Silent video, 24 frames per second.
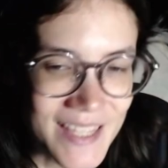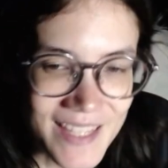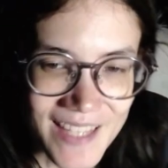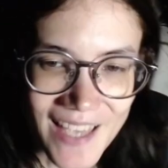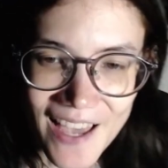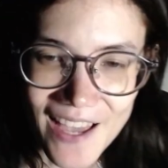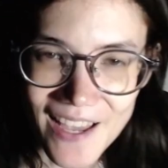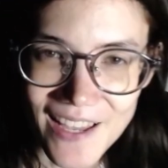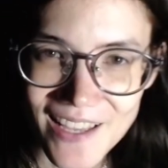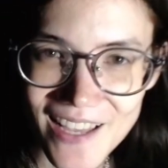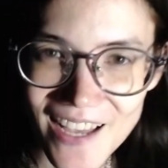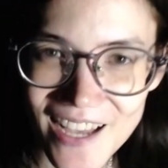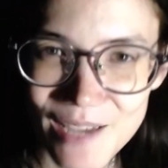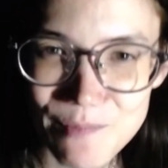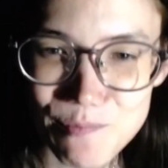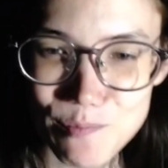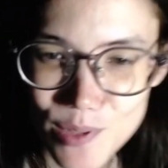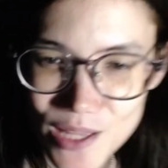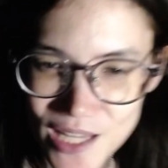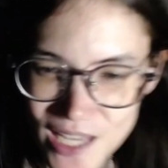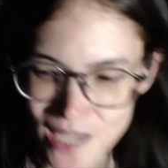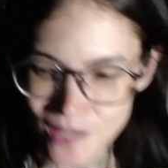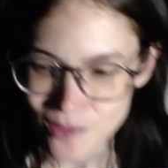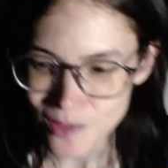yeah, I'm
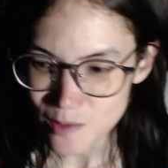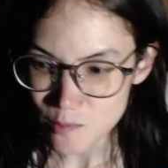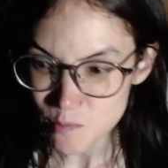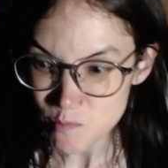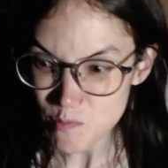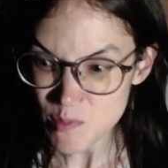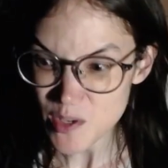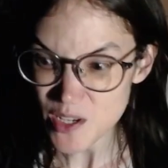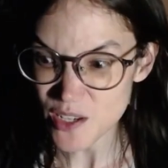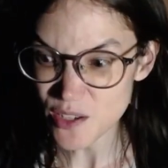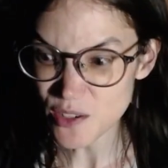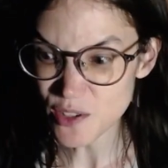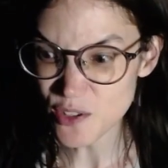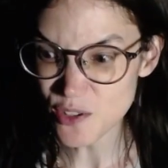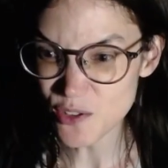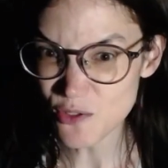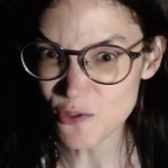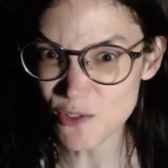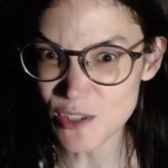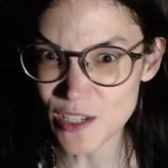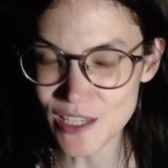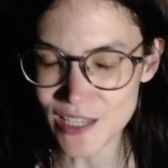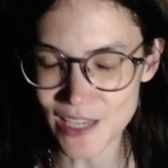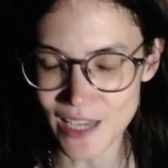playing the
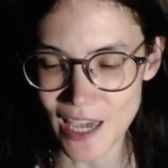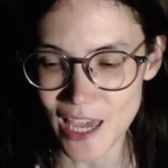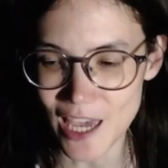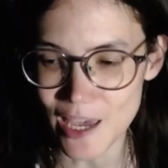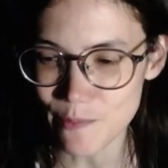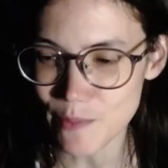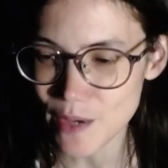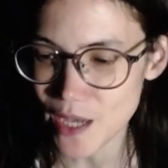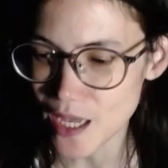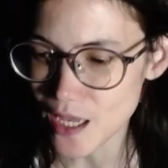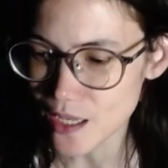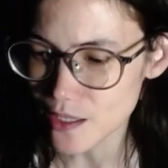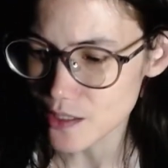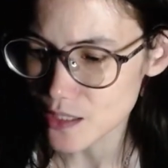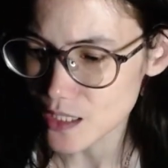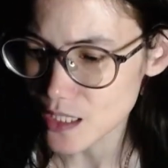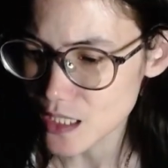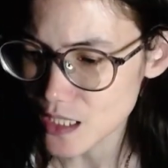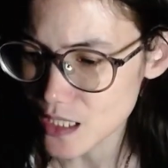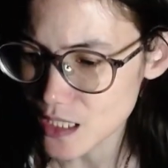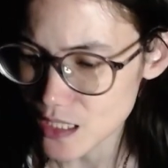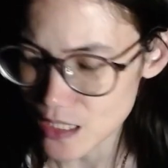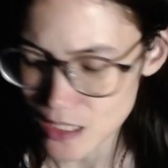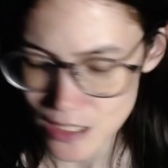mystery game, and
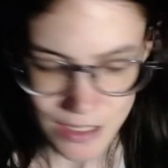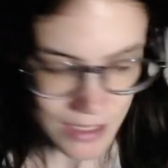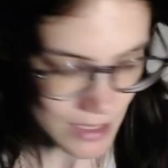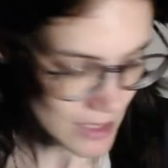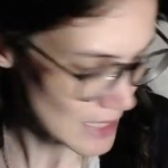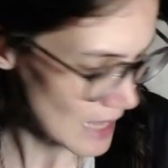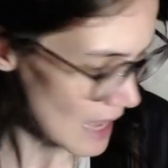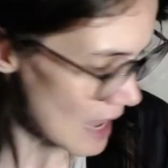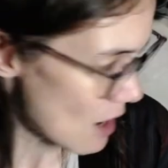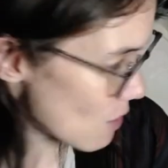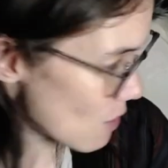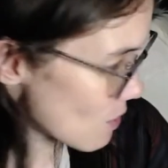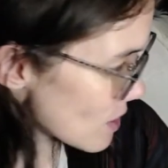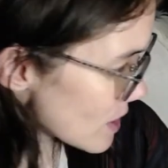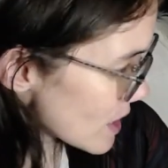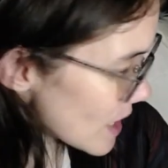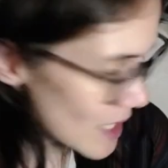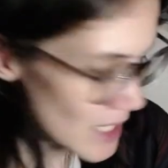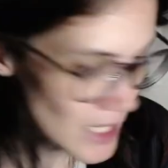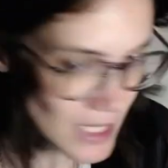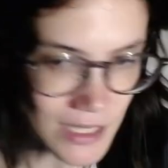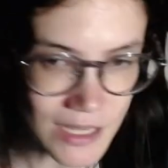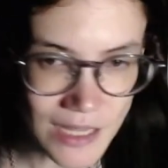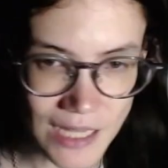it is now
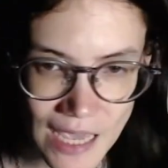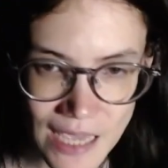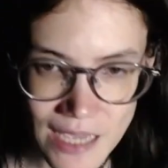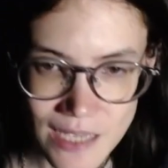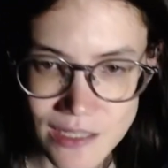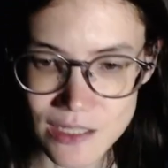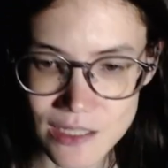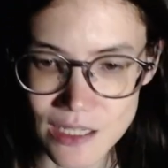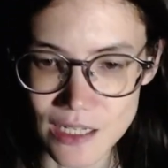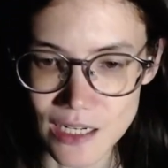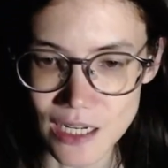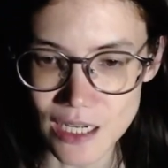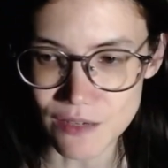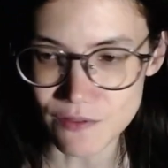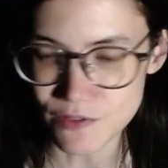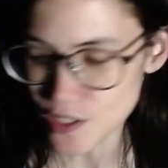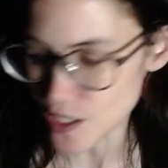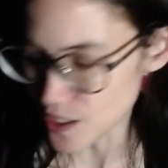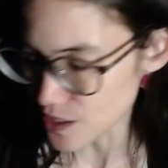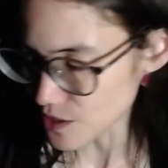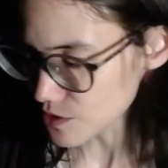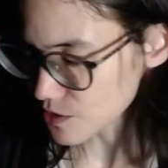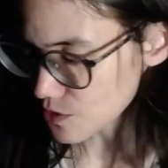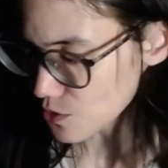getting late, and I have
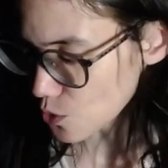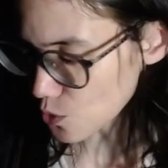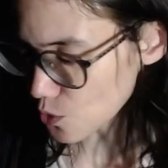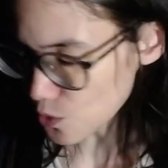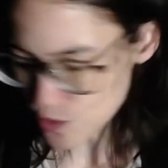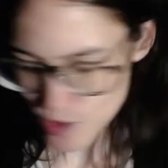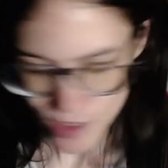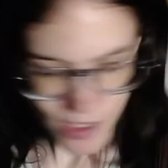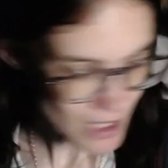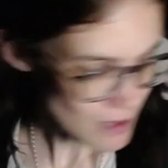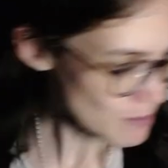done all the